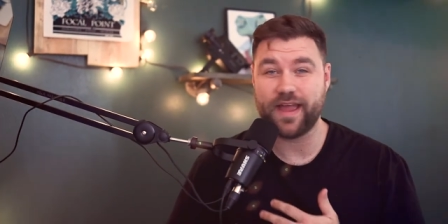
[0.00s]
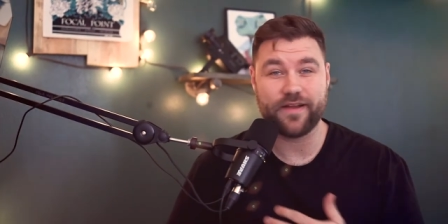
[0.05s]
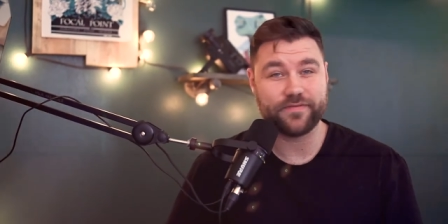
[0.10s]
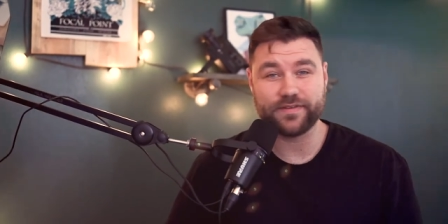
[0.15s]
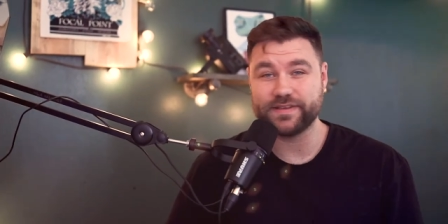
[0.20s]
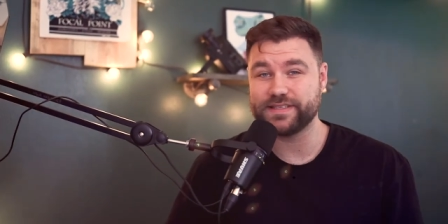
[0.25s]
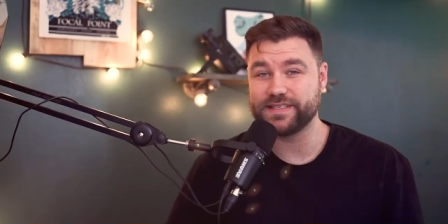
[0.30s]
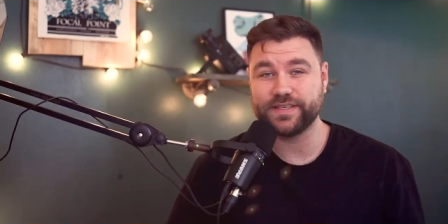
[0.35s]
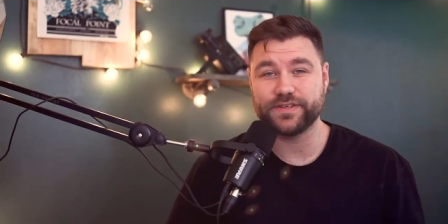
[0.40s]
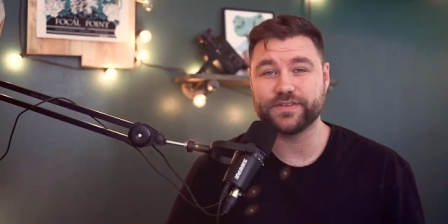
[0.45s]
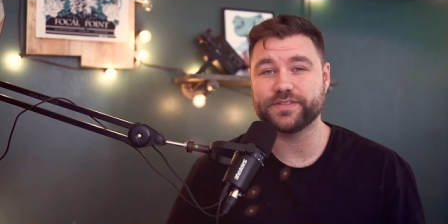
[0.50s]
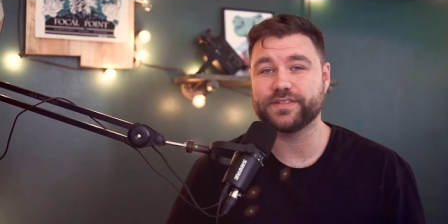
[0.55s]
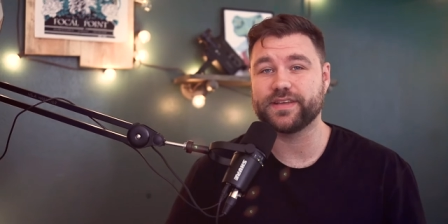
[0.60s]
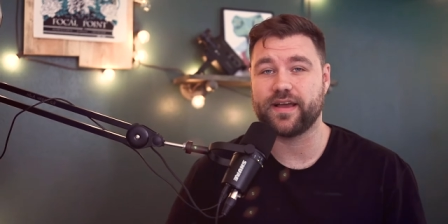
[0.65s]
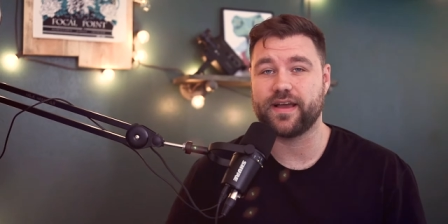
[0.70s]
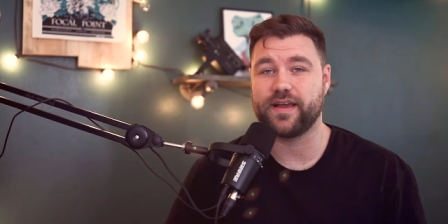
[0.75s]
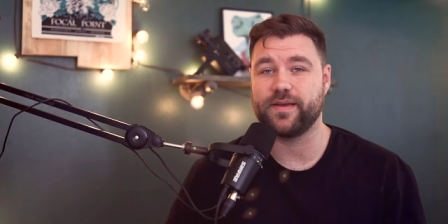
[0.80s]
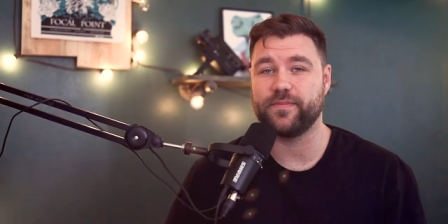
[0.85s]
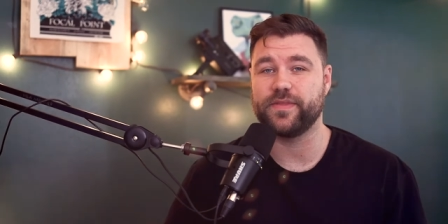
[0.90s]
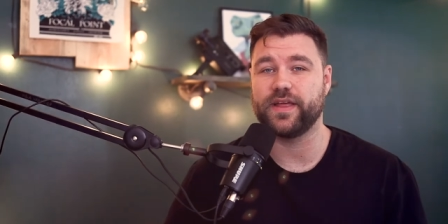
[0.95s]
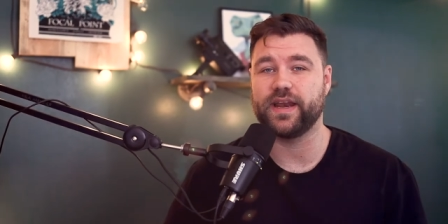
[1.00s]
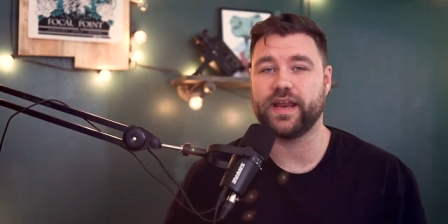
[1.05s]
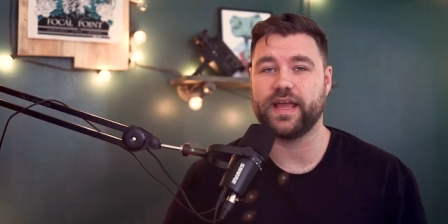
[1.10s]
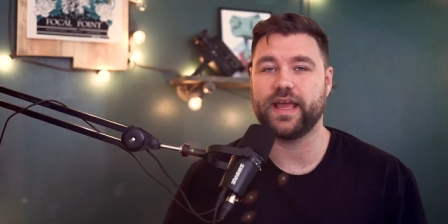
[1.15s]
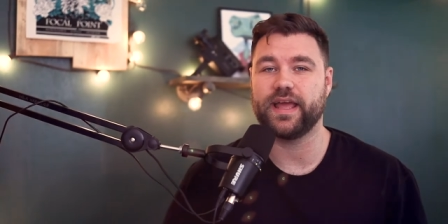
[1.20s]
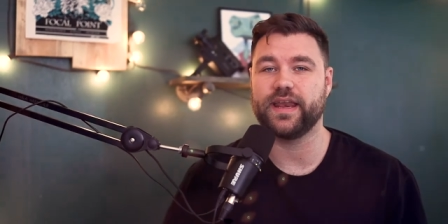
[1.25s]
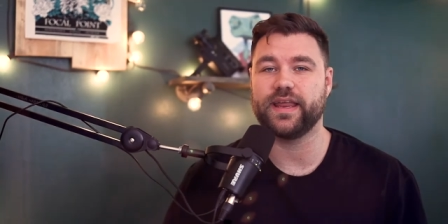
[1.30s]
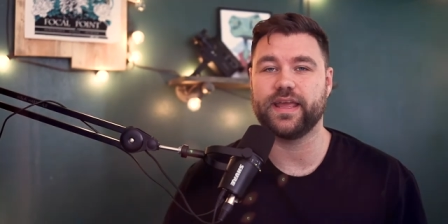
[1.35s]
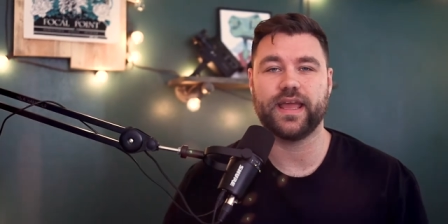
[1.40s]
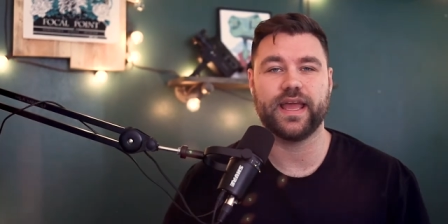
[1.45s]
every single time that I
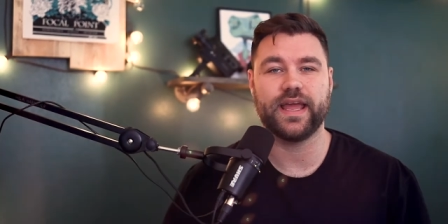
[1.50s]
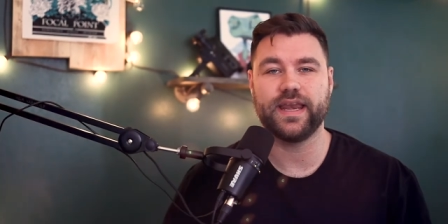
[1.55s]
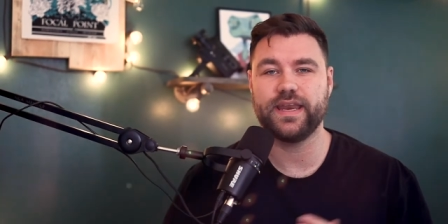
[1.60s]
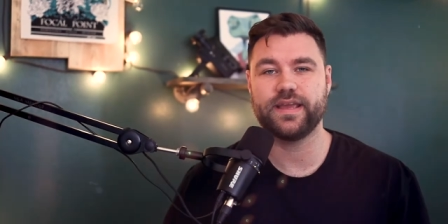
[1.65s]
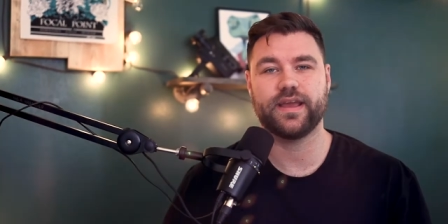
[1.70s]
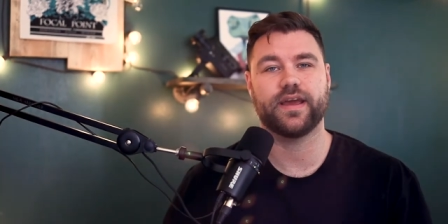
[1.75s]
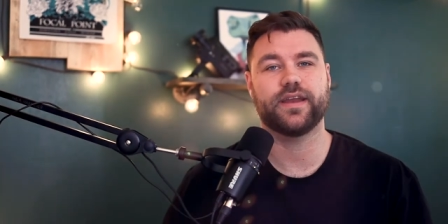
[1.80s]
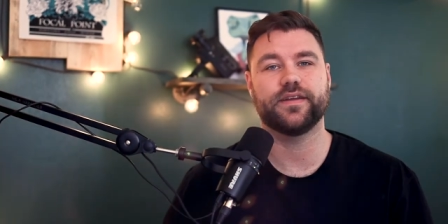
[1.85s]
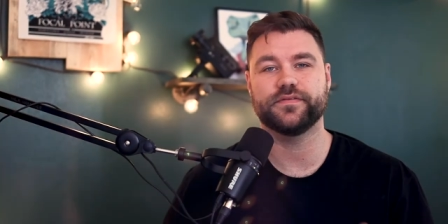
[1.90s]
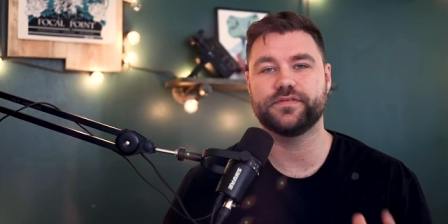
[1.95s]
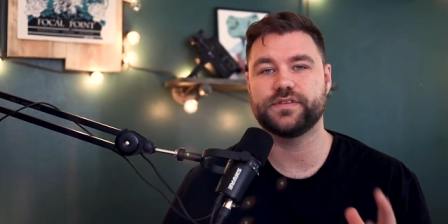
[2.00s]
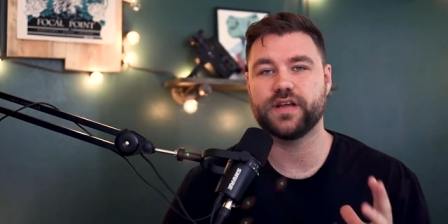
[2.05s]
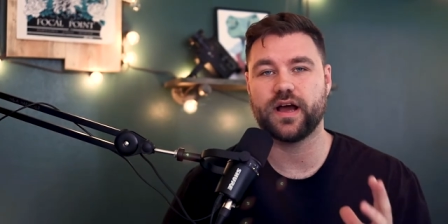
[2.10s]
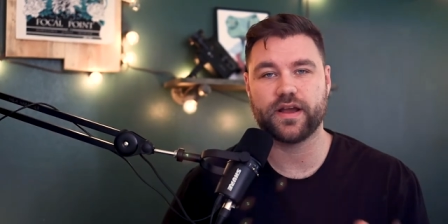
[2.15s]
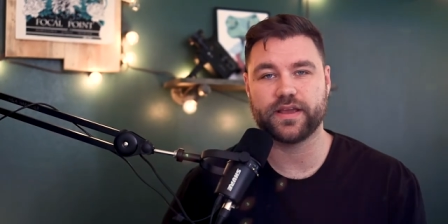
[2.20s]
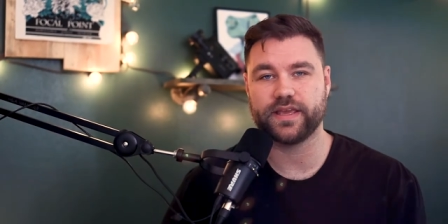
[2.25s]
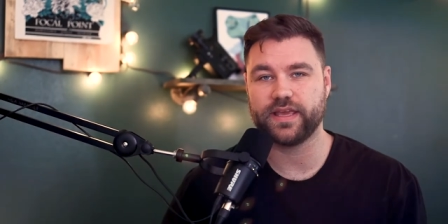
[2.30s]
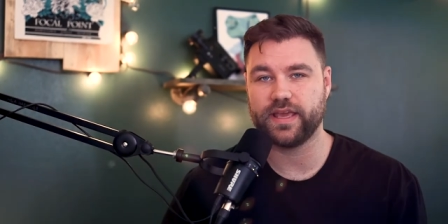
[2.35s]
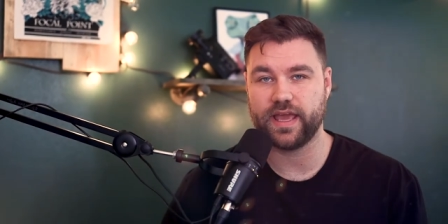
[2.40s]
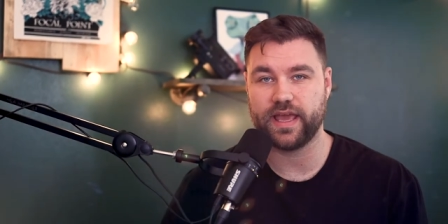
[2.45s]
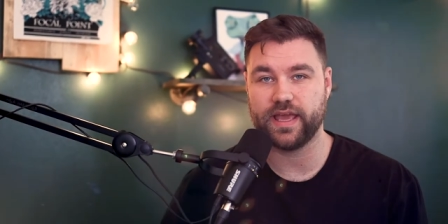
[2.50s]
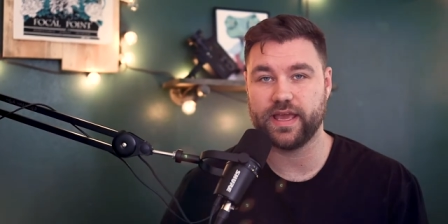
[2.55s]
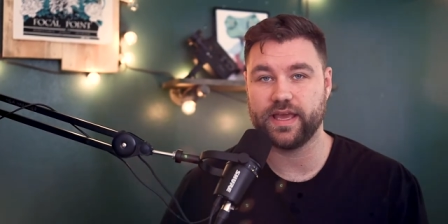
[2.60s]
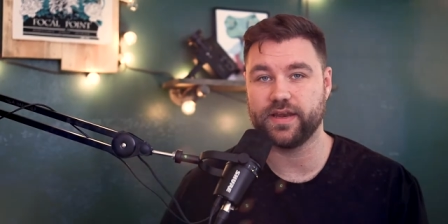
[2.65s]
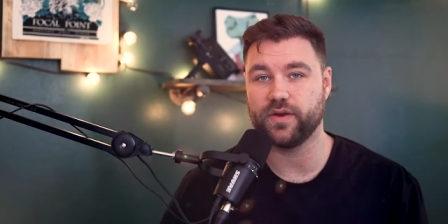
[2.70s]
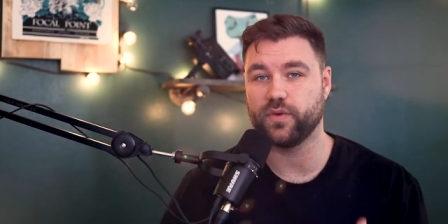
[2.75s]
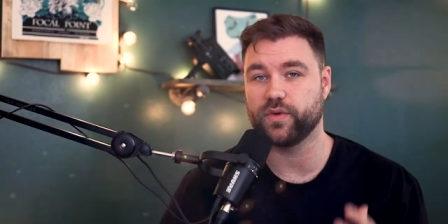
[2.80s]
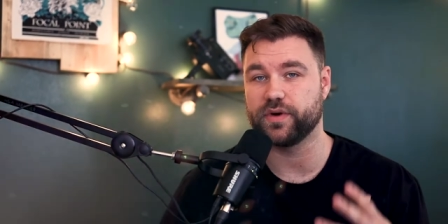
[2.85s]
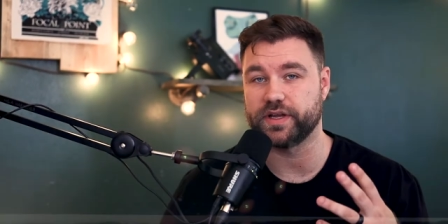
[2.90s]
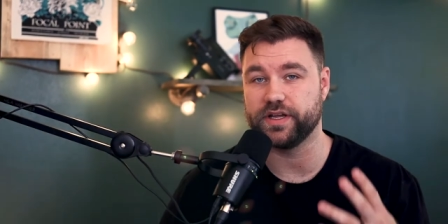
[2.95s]
edit any kind of talking
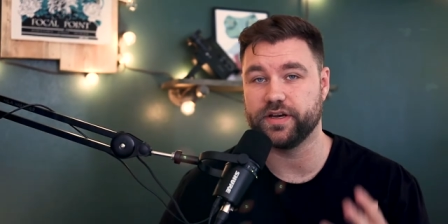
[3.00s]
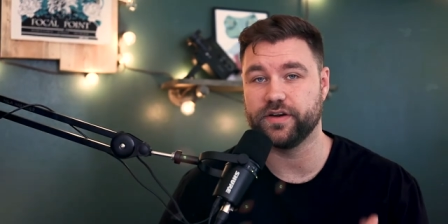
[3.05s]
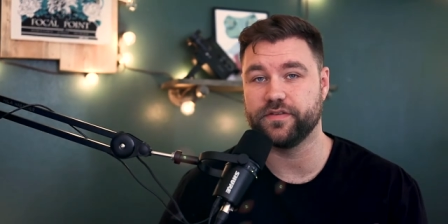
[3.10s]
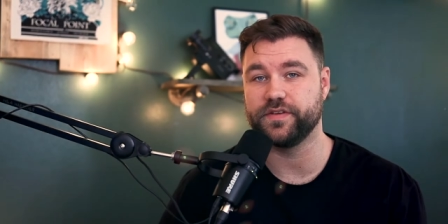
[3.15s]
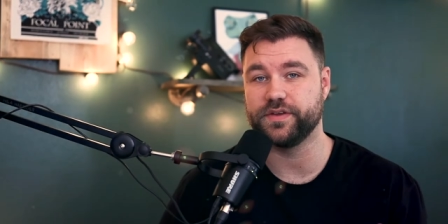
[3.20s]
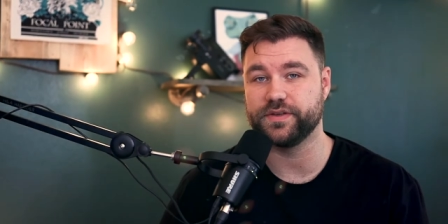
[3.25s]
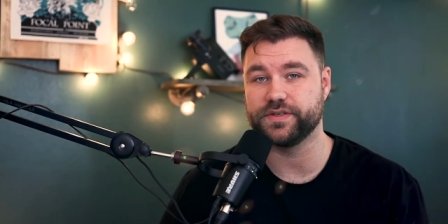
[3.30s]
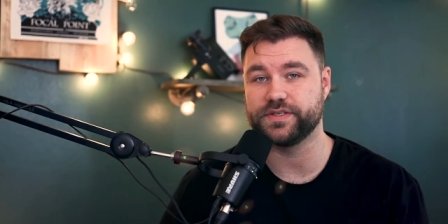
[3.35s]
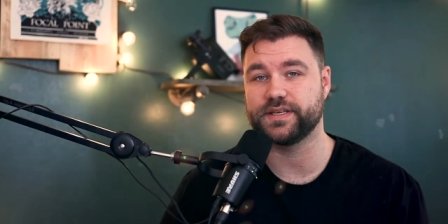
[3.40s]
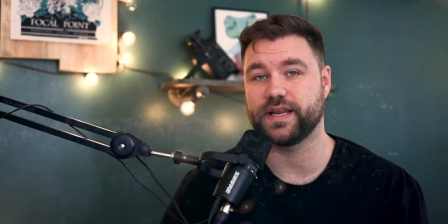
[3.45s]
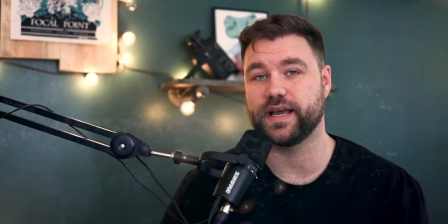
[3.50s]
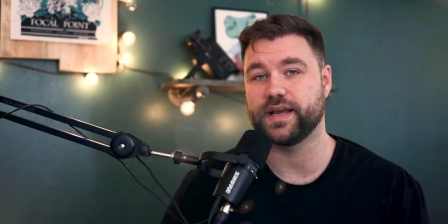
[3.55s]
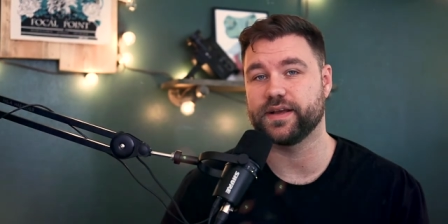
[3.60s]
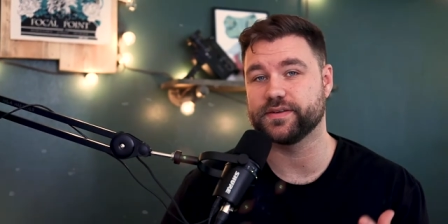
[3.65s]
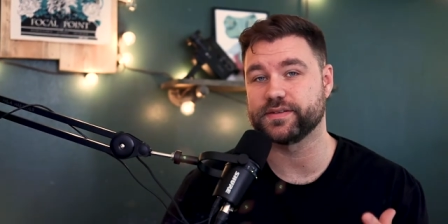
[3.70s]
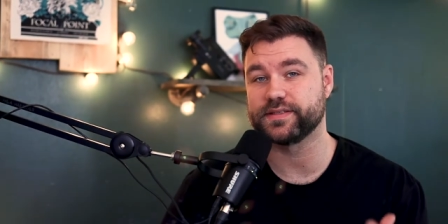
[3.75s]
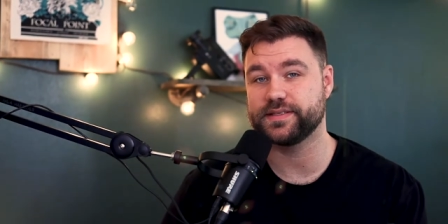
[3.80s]
head or interview style